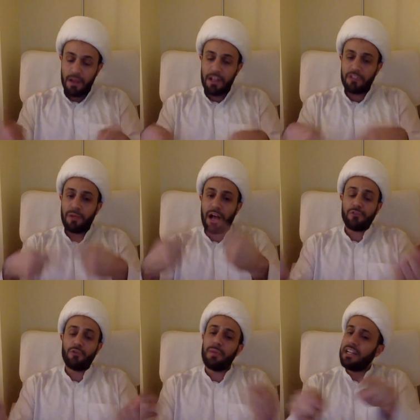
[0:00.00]
he's
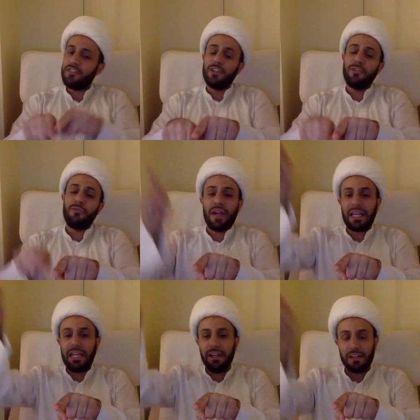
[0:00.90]
ma'soom, but he's still
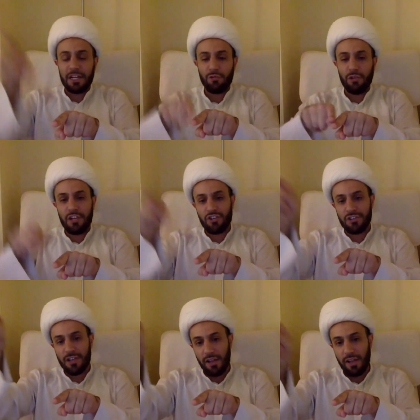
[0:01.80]
faqir in relation
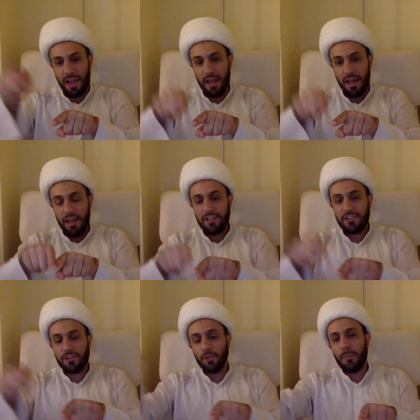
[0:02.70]
to Allah.
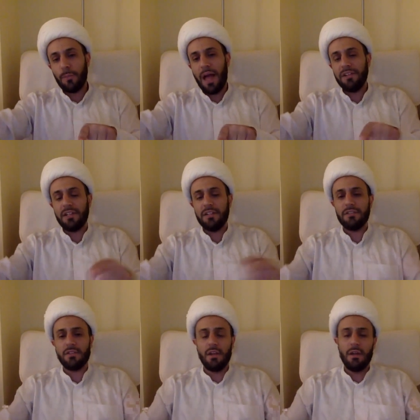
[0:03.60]
He's still
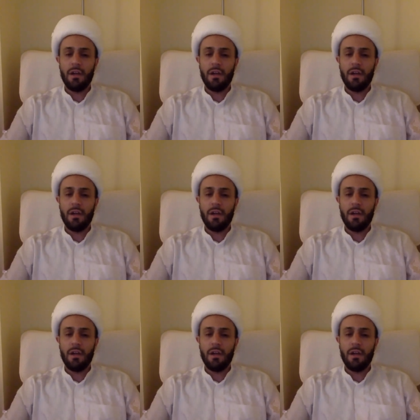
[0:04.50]
dependent.